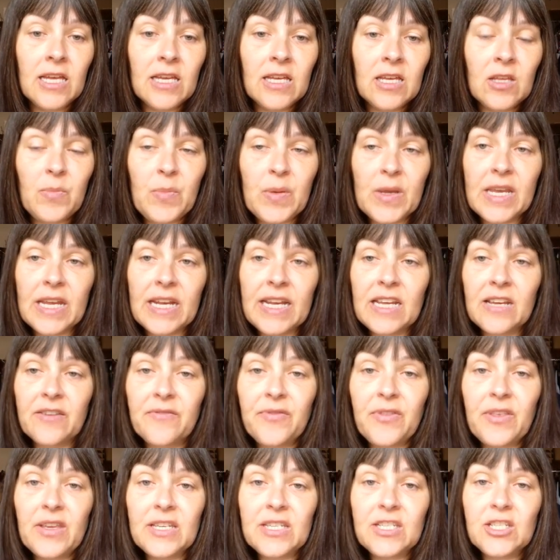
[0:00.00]
the beginning
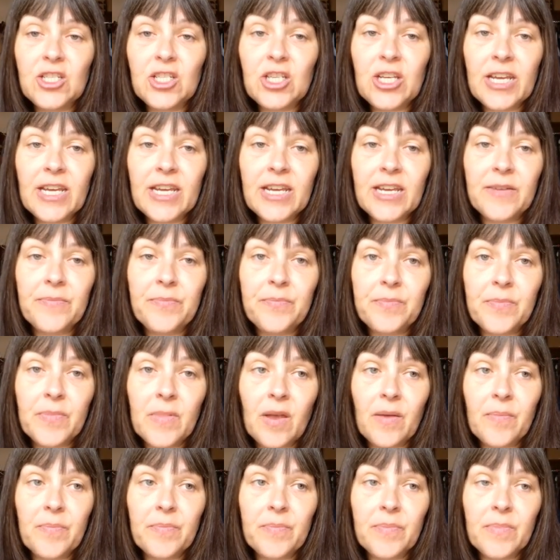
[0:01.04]
of this year,
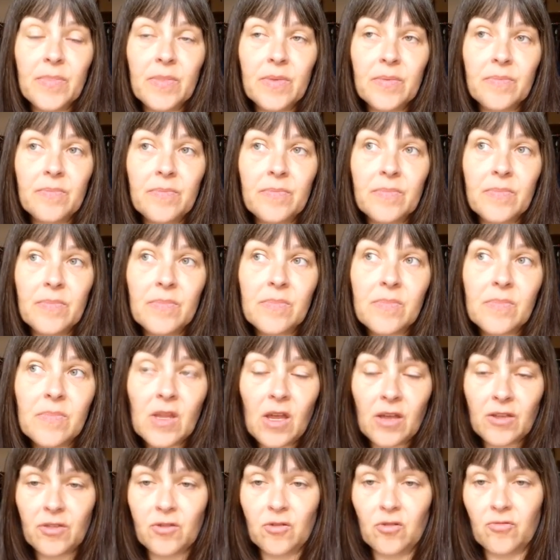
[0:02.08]

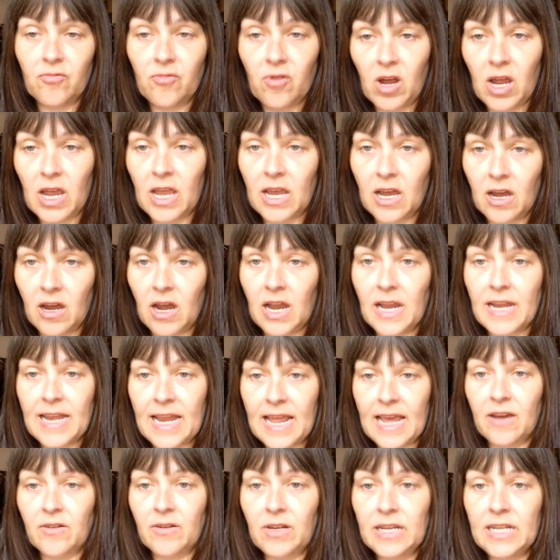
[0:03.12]
I thought, right, I
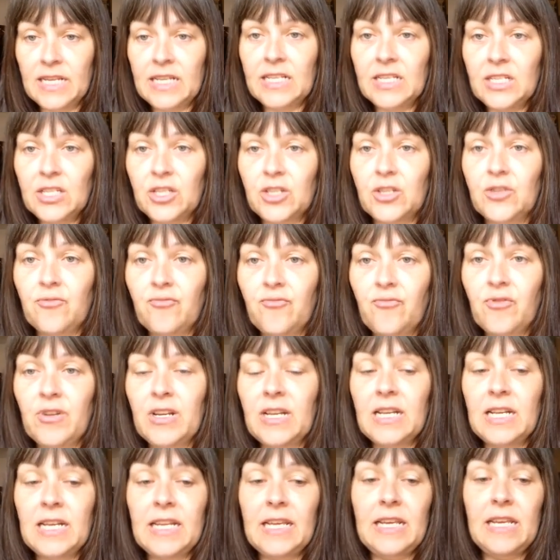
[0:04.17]
now need to
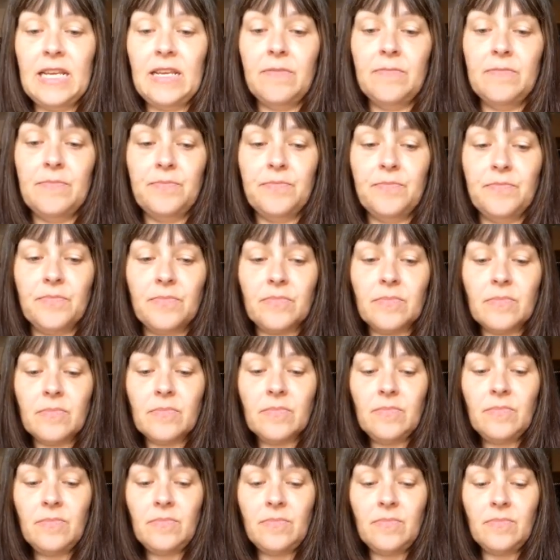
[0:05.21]
really
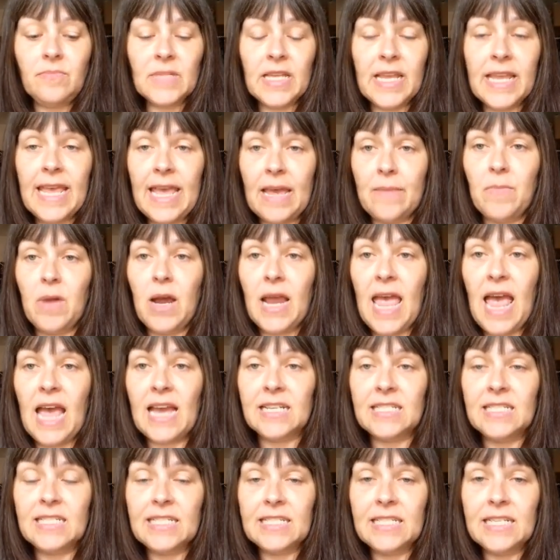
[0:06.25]
get my
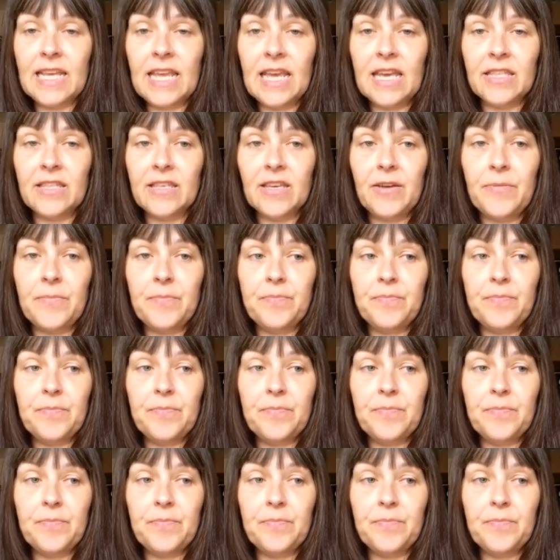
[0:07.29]
act together.